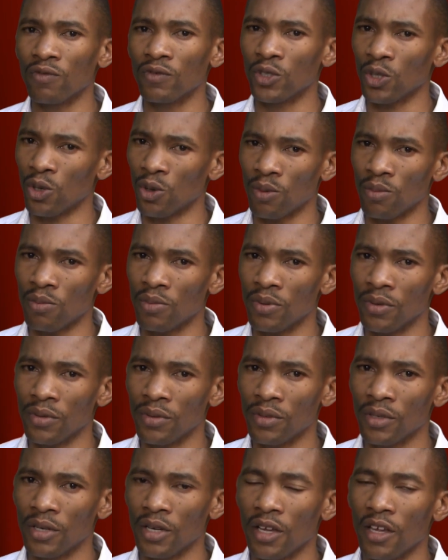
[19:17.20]
of Job.
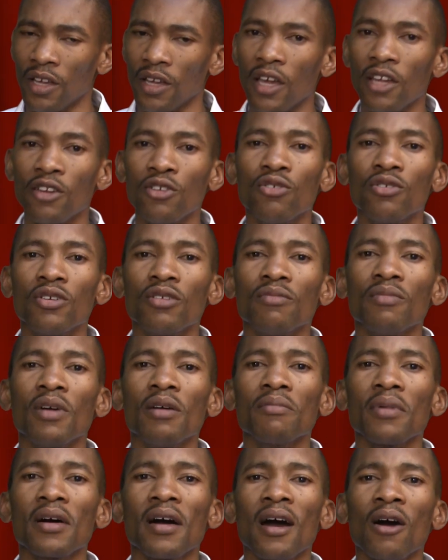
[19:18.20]
And you
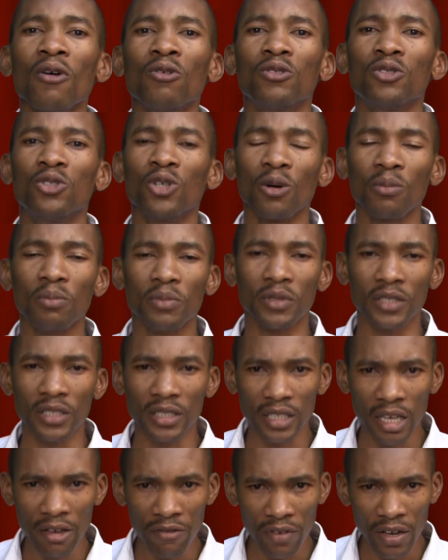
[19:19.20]
remember how Job
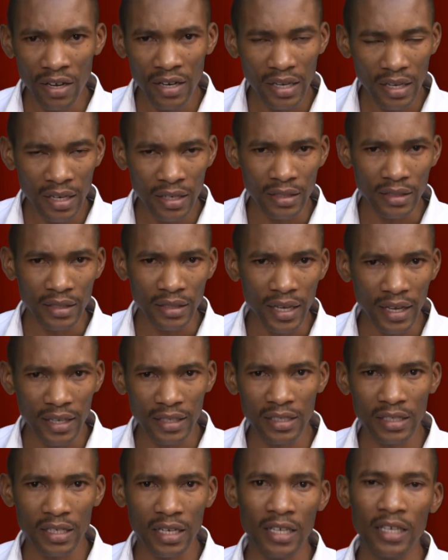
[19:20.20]
suffered
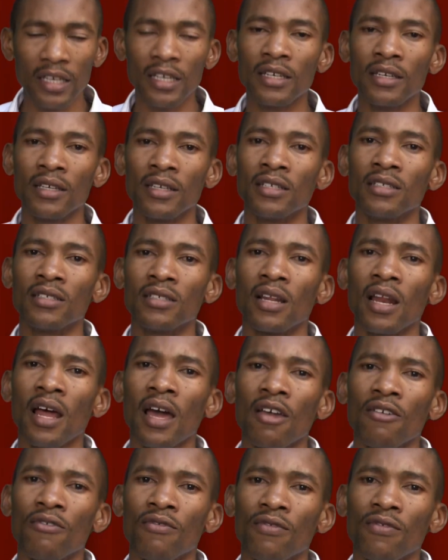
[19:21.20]
intensely in his
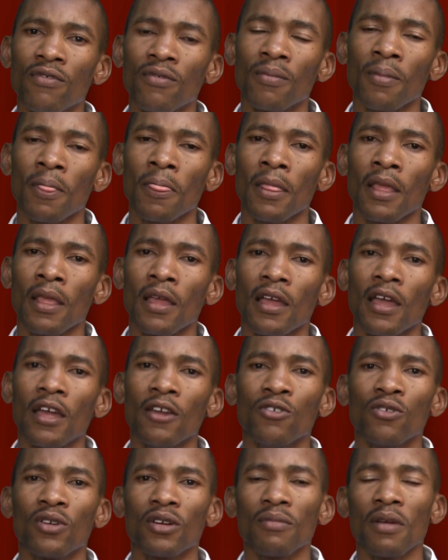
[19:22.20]
life.
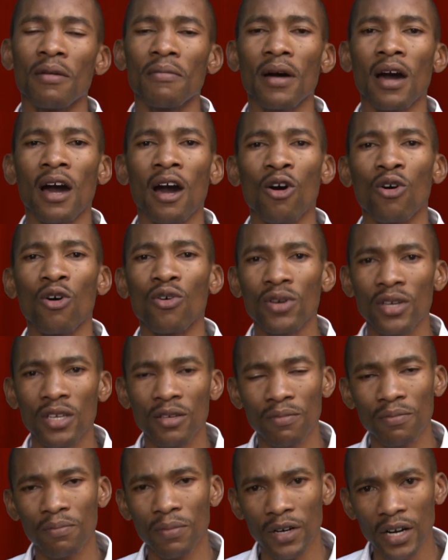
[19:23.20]
And you remember how
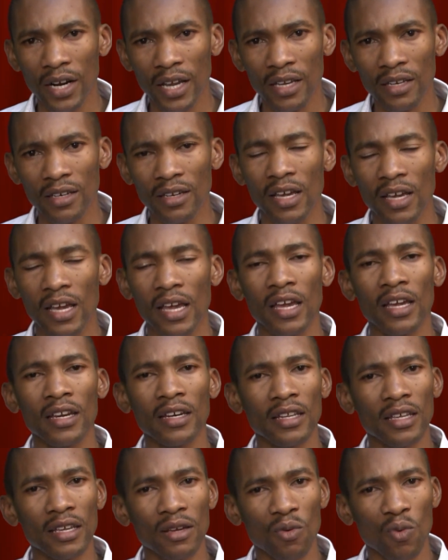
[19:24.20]
he prayed
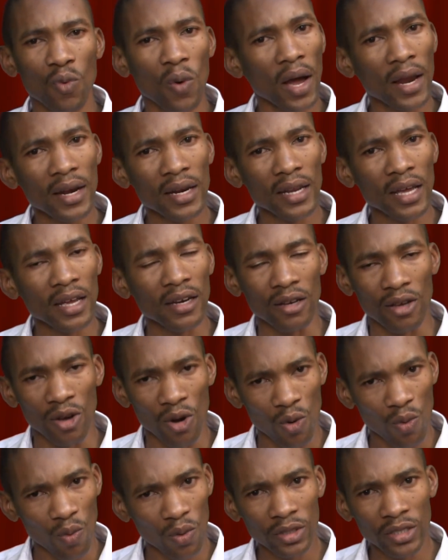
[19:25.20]
and he wondered,
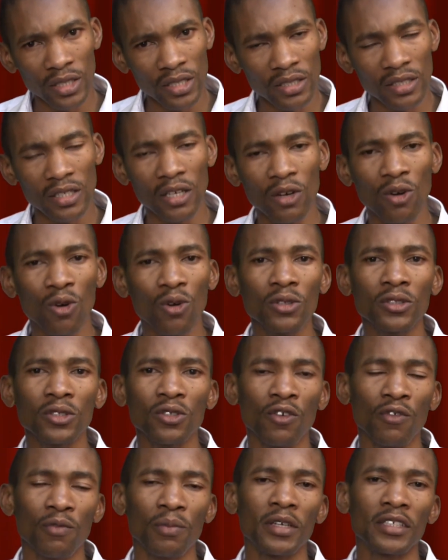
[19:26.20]
what is the
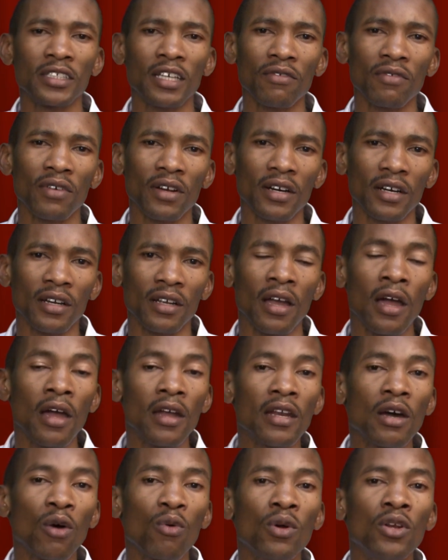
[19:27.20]
cause of my suffering?
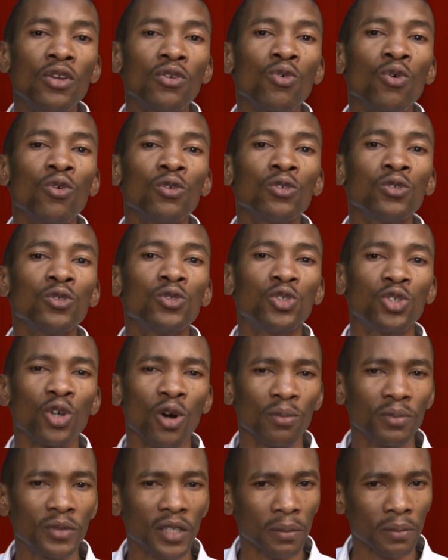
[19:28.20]
Now, when you go to
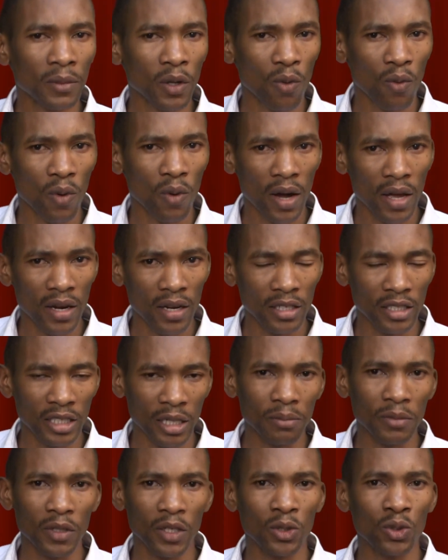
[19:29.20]
Job chapter 1 and
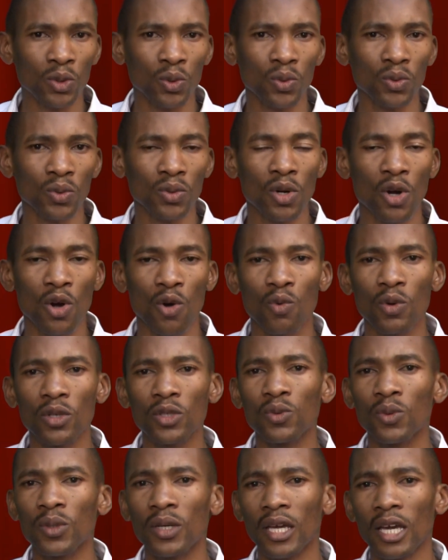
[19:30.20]
chapter 2,
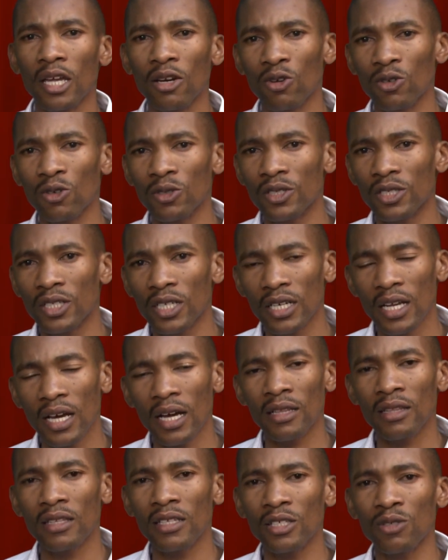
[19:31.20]
which we cannot read
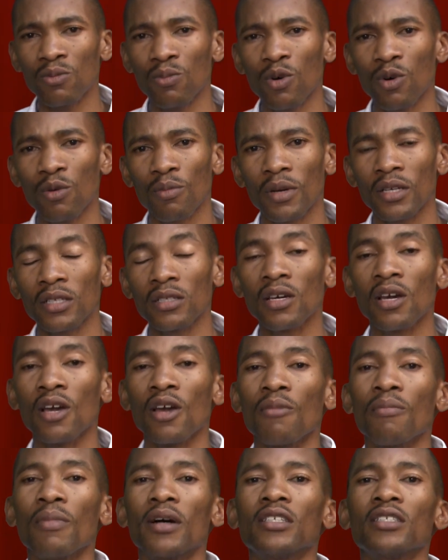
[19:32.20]
at this moment,
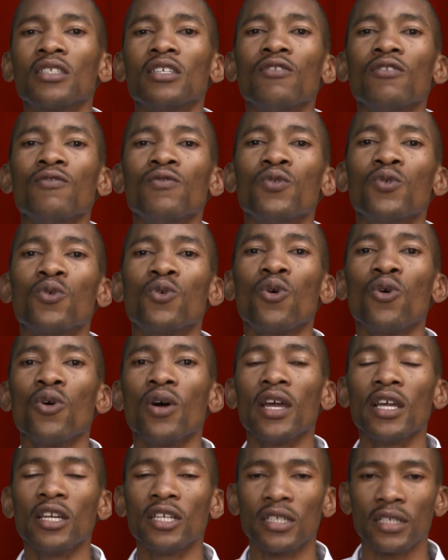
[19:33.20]
but if you
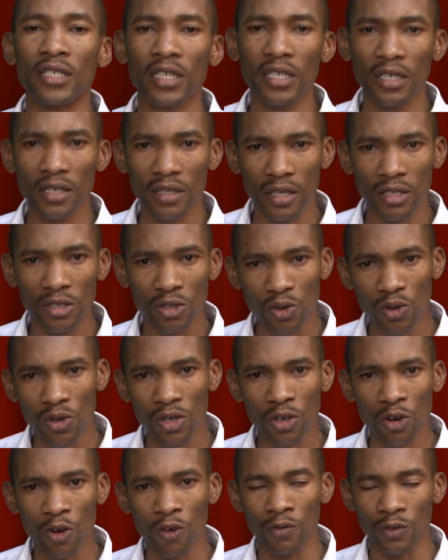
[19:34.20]
go and read the
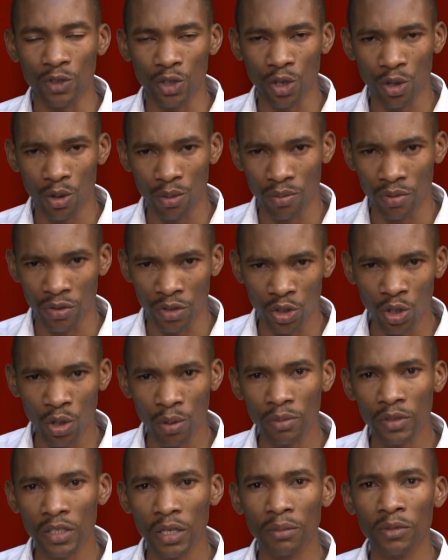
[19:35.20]
story of Job,
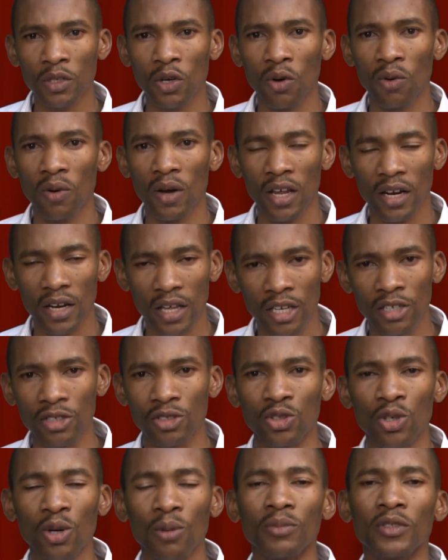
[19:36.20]
Job chapter 1
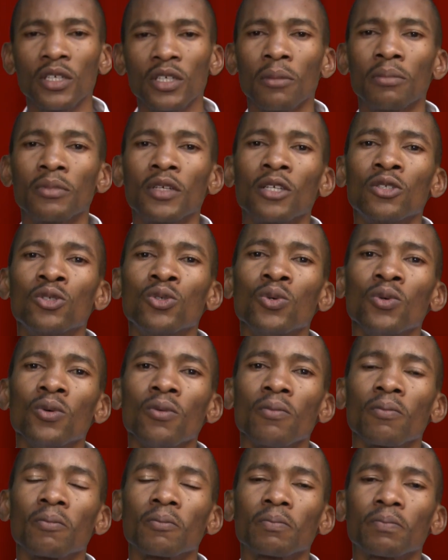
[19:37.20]
and Job chapter
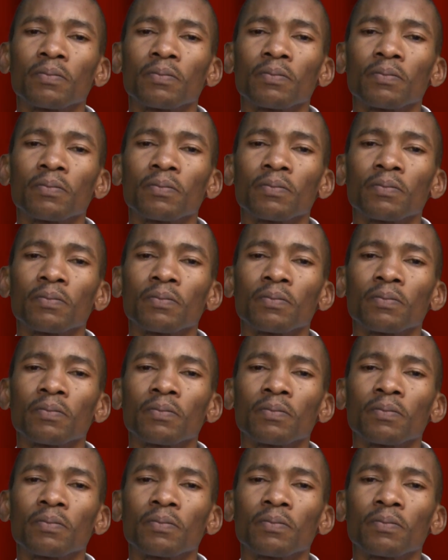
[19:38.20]
2,